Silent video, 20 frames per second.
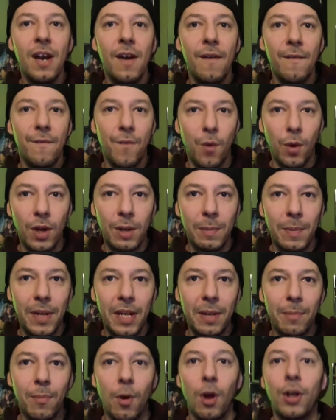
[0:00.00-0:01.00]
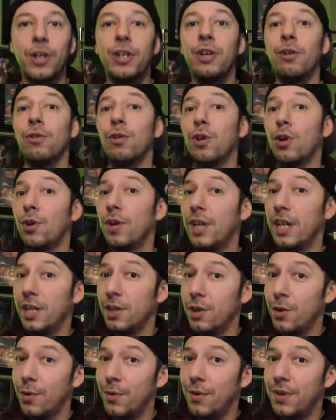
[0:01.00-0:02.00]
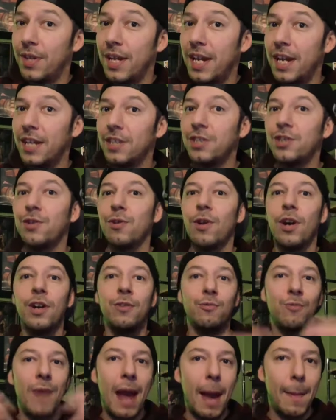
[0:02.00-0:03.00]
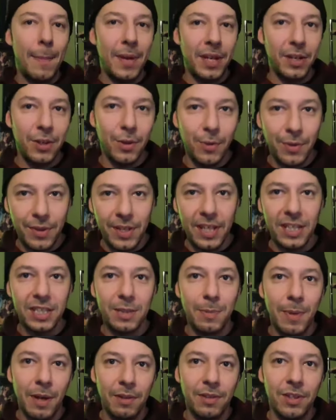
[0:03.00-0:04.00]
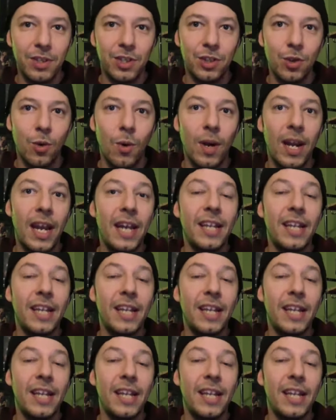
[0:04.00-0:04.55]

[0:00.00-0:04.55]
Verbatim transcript: 40 minute mark, you're learning new things, you're unwrapping new things about the story.